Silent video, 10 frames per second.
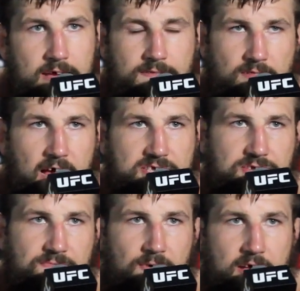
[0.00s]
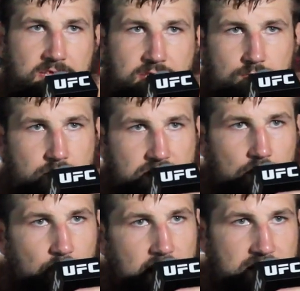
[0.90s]
the last two fights were
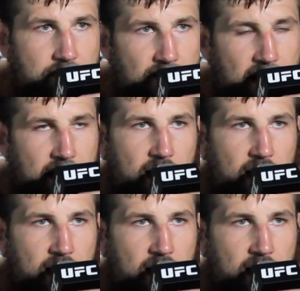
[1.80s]
so razor thin.